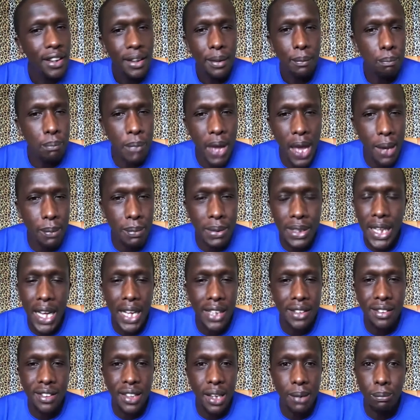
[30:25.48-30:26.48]
maybe
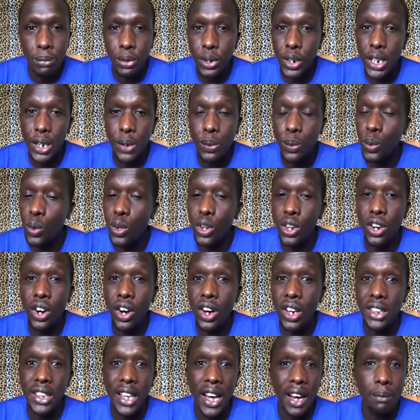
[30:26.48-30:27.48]
that somebody would
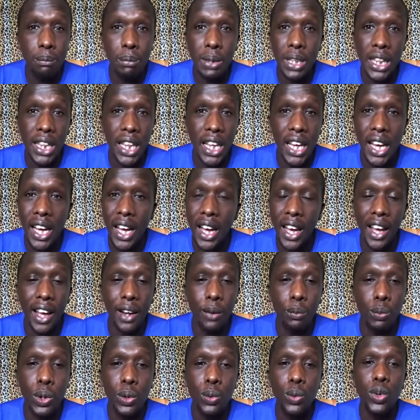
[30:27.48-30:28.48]
not have been there
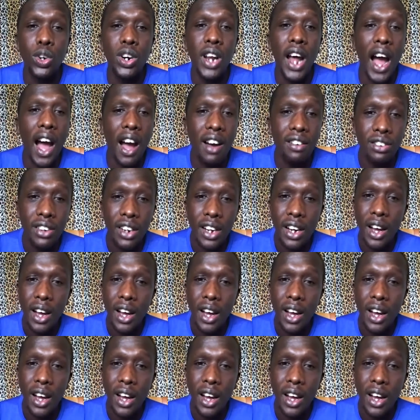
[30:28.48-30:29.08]
and we wouldn't have